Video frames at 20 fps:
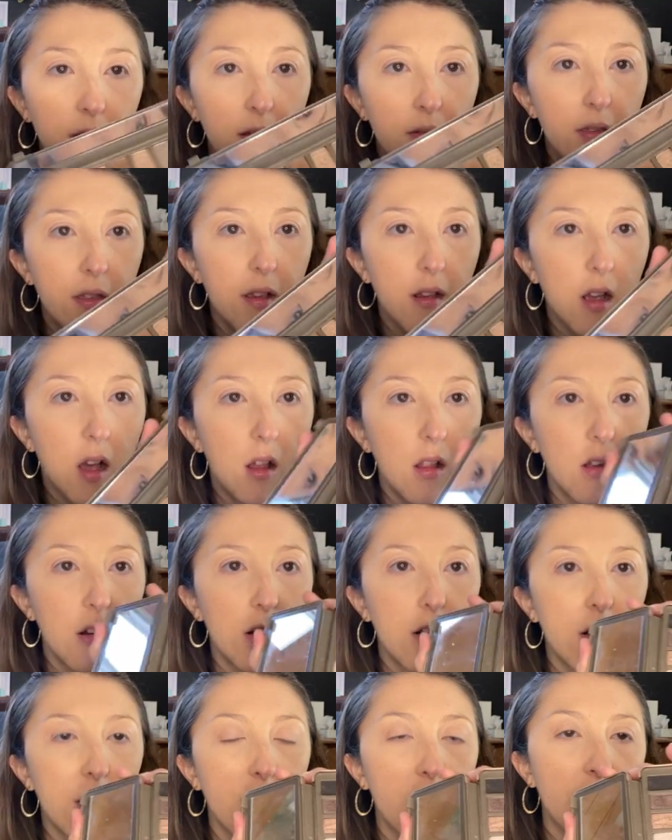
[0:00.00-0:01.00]
The
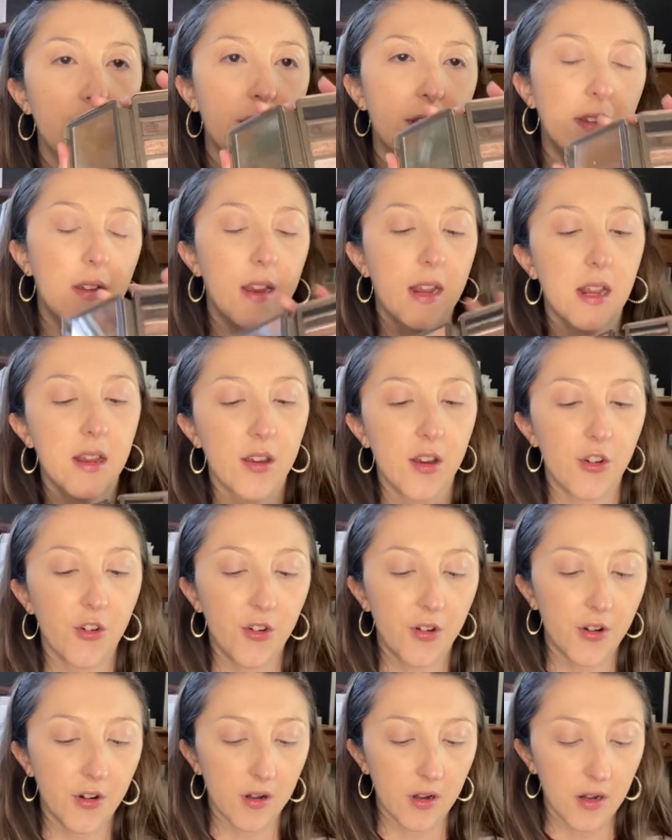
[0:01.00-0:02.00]
colors, I guess I should
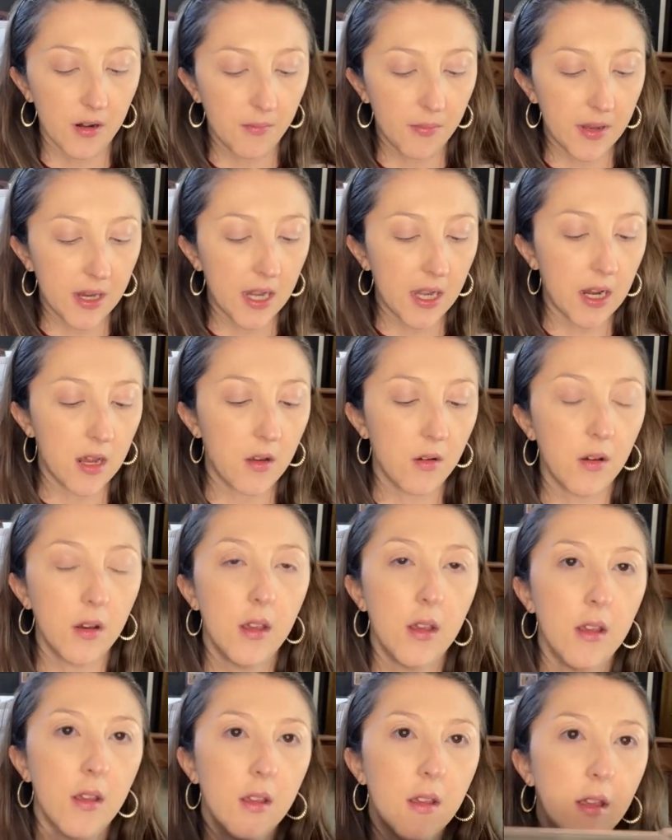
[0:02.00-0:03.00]
turn it upside down.
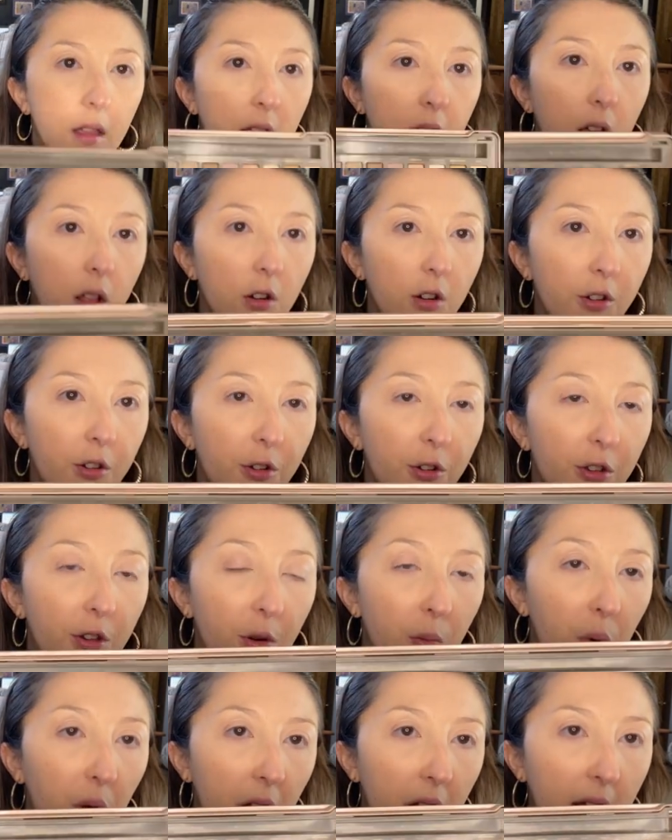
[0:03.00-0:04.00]
The colors are so
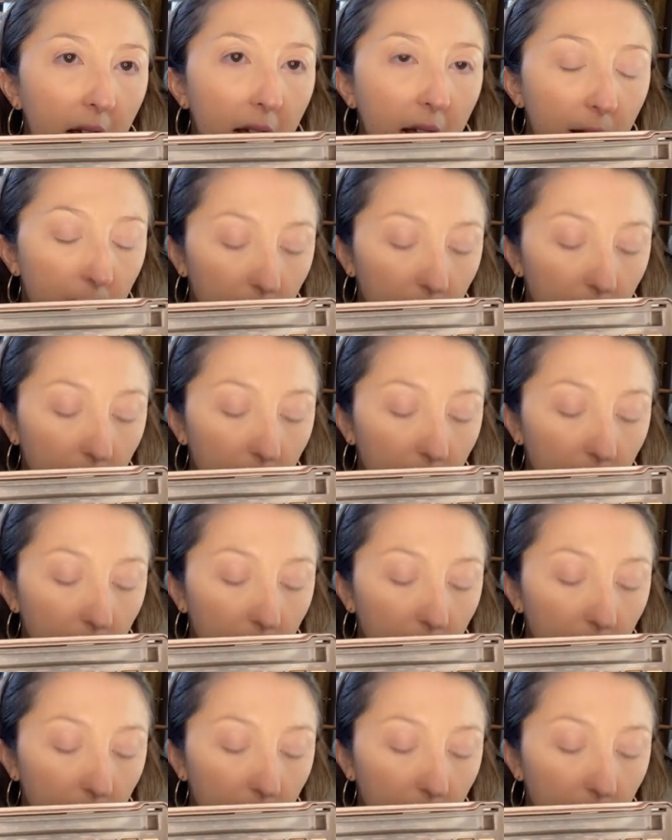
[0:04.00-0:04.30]
pretty.